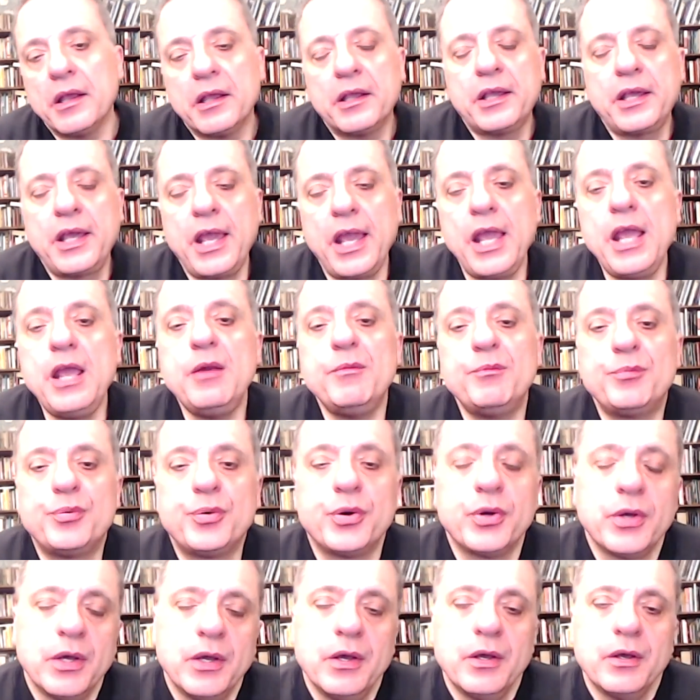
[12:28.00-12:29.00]
keep
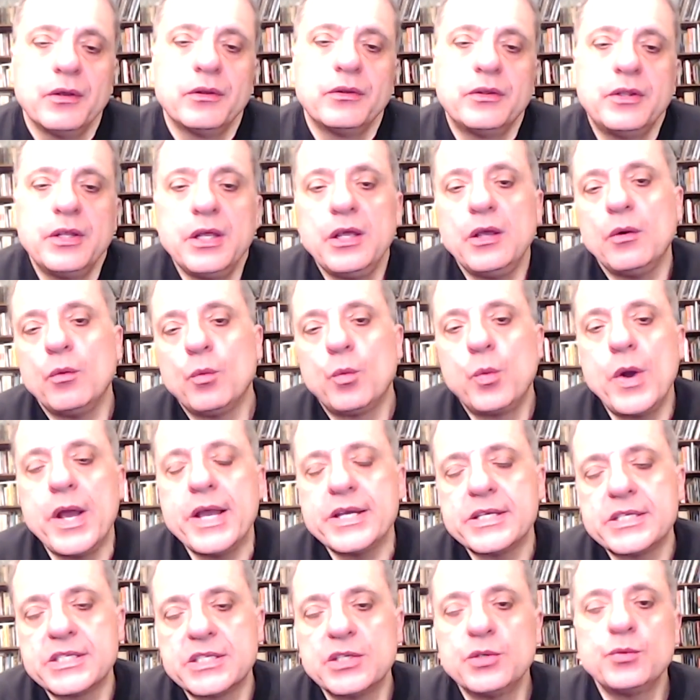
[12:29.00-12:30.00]
the
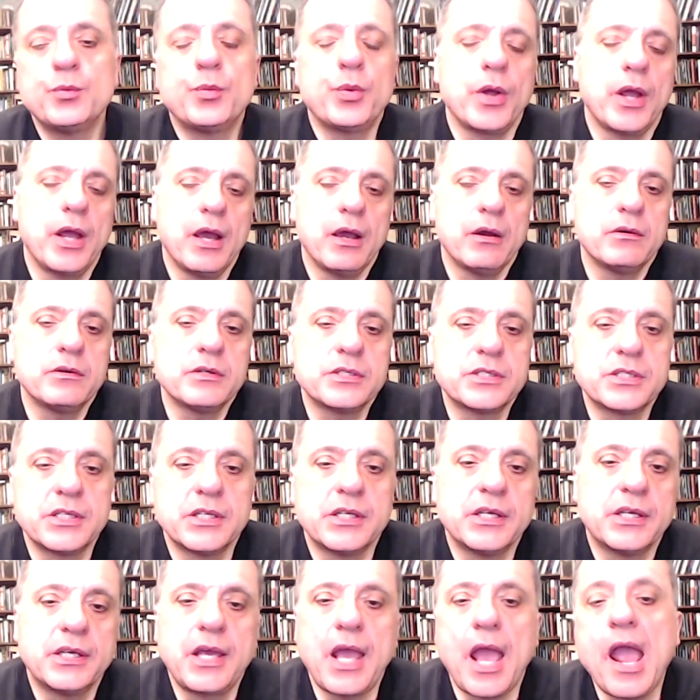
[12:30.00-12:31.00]
Western powers
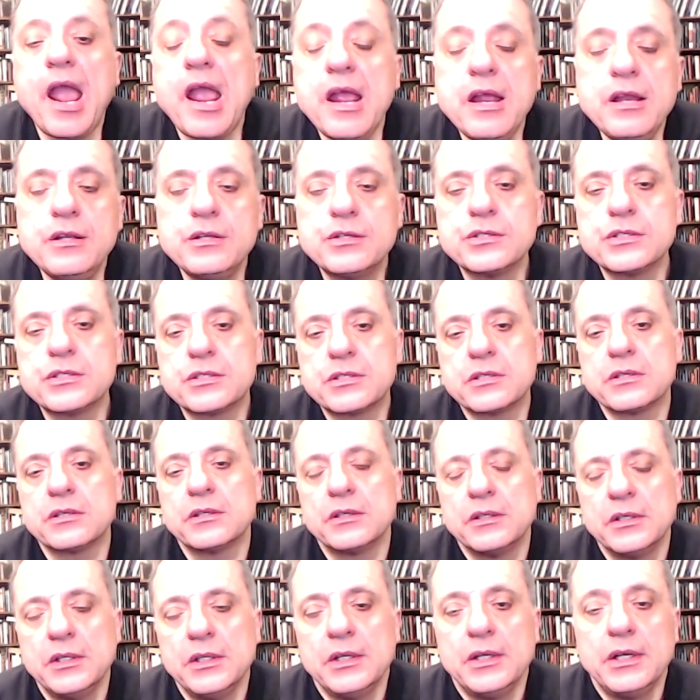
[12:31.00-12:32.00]
engaged
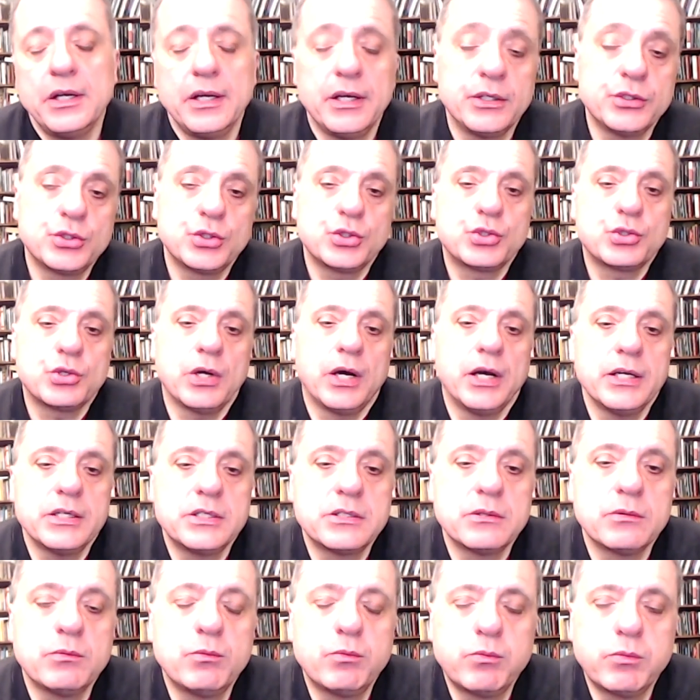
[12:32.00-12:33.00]
and to try
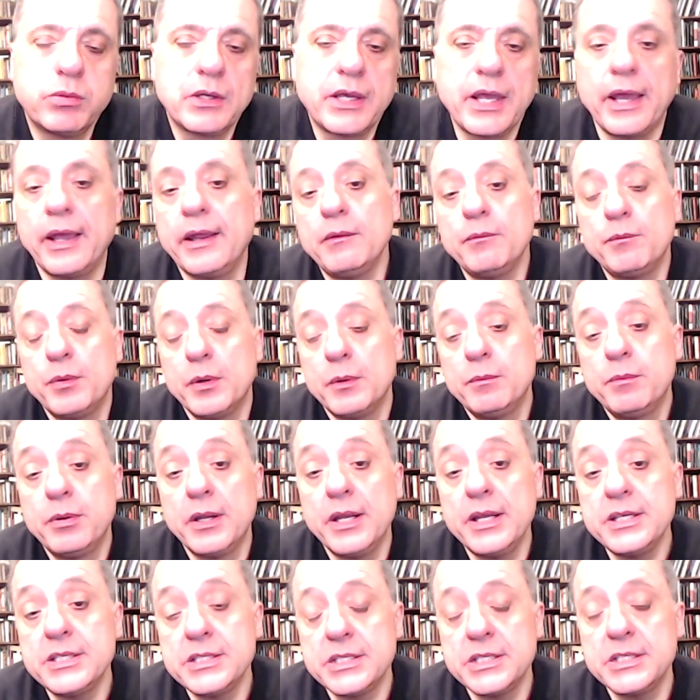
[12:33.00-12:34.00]
to gain
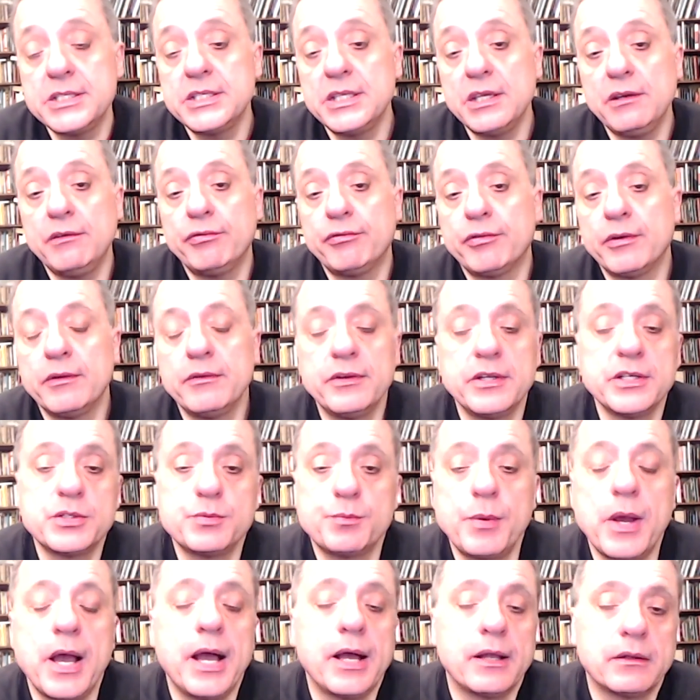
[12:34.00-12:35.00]
publicity from this
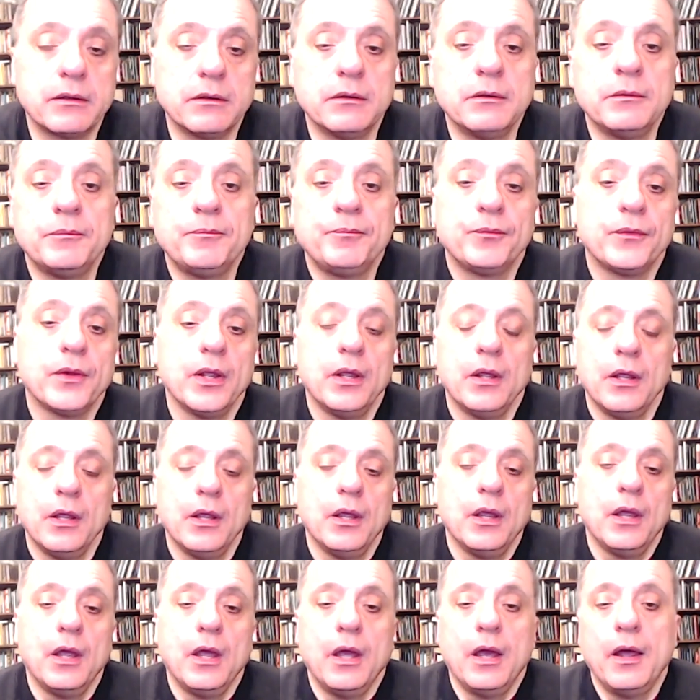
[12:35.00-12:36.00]
battle,
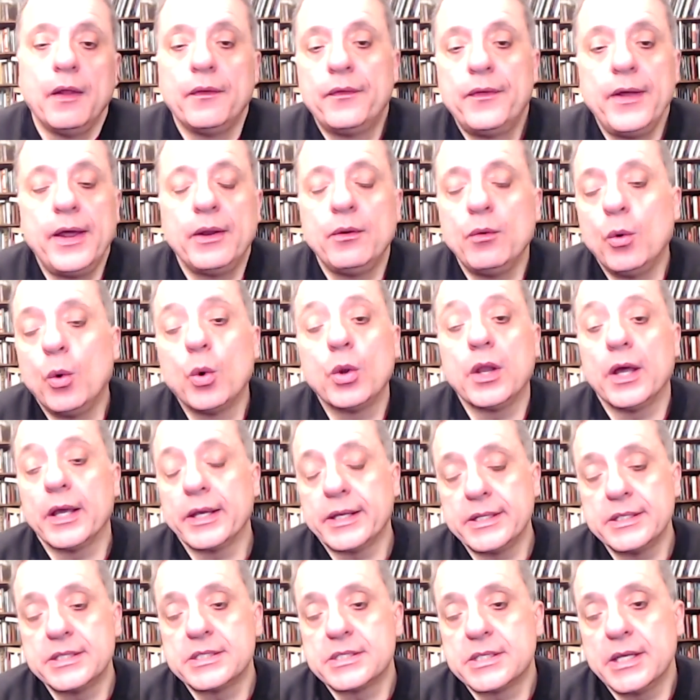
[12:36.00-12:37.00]
then all I
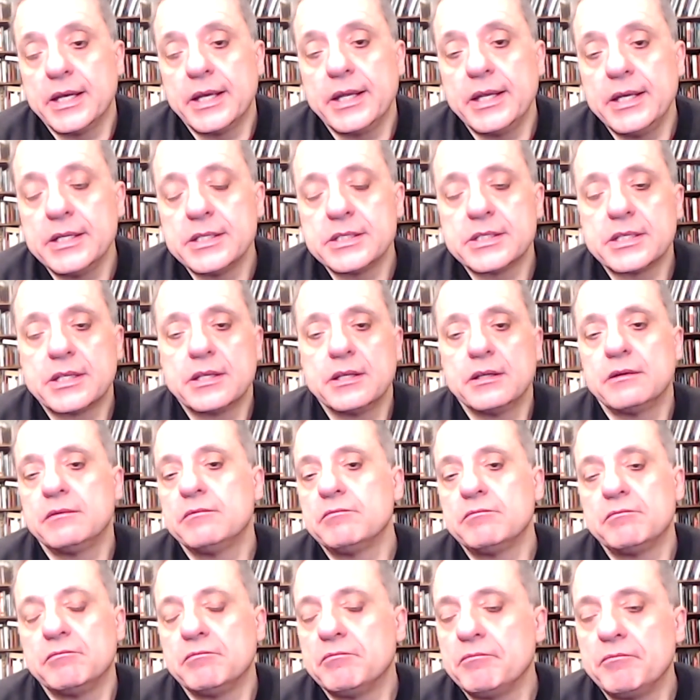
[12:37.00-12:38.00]
can say is
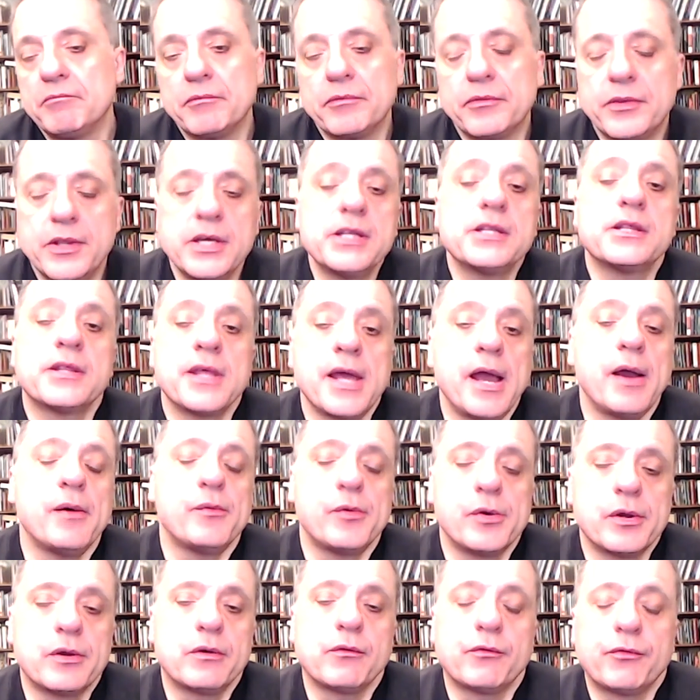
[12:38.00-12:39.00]
that
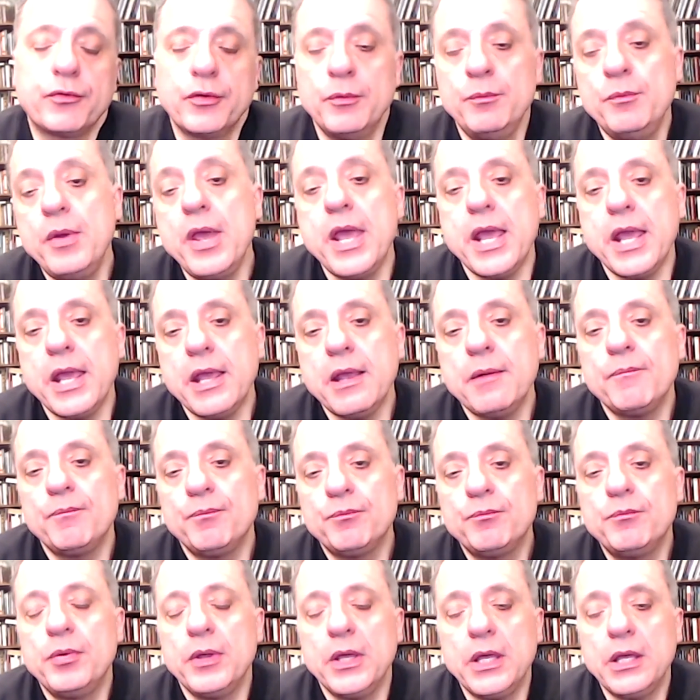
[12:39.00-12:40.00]
would, for me,
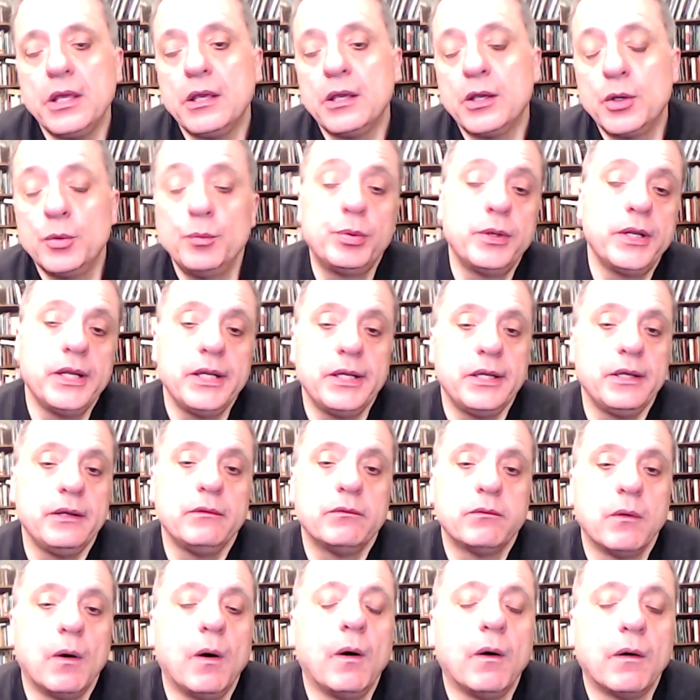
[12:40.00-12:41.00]
be completely
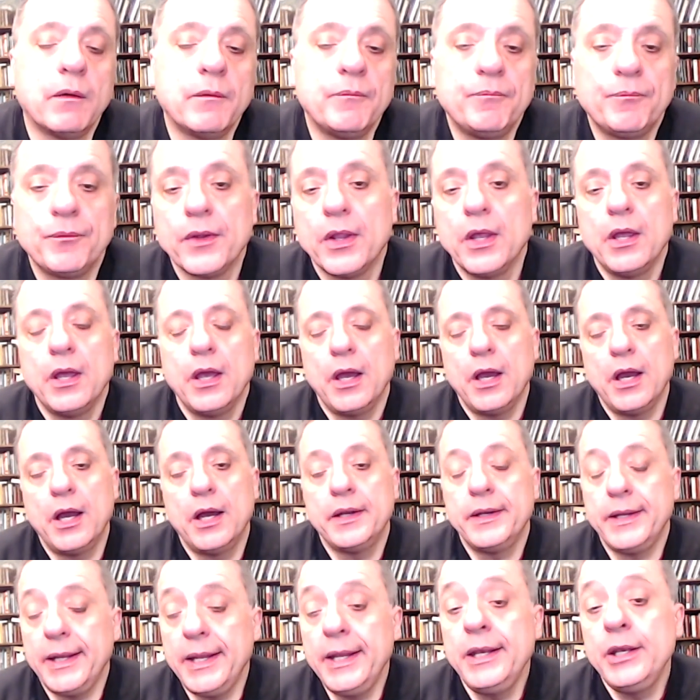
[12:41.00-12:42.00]
wrong
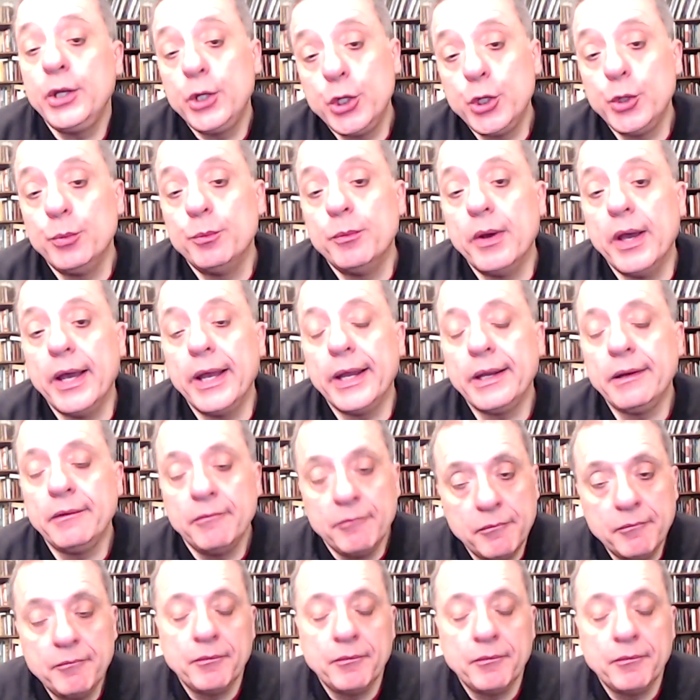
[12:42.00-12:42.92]
and inhumane,